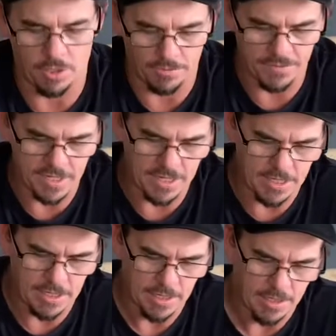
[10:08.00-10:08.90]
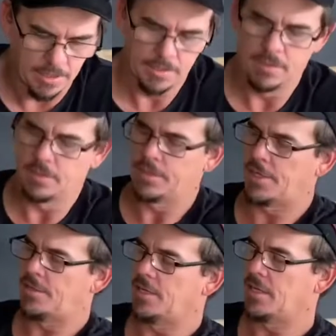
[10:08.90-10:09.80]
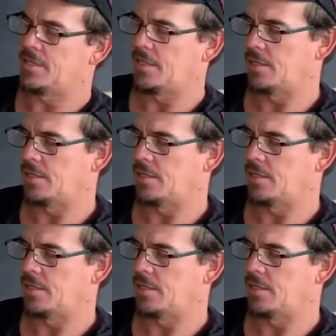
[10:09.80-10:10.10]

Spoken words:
the, I don't think there's any